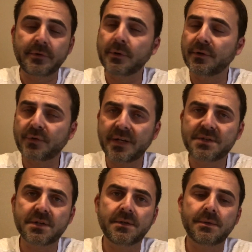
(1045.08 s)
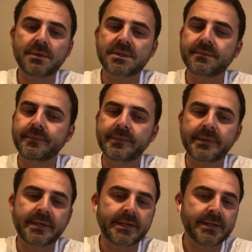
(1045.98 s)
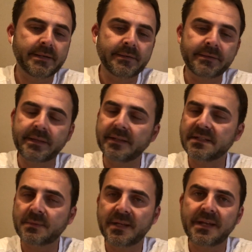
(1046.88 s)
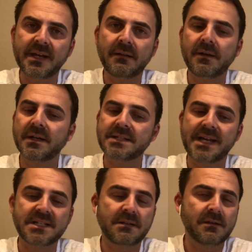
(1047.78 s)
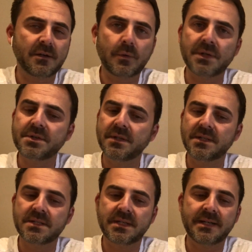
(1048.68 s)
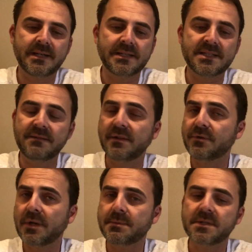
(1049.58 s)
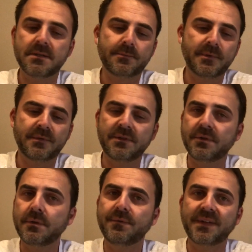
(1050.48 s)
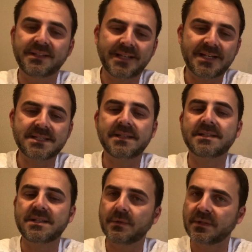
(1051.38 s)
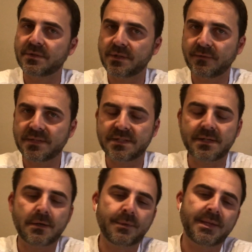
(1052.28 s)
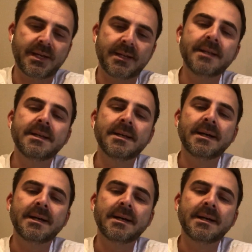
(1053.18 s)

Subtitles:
go to trade shows, collect as many catalogs, ask a lot of questions, see if they drop ship. If they do, fantastic. See what their services are with that,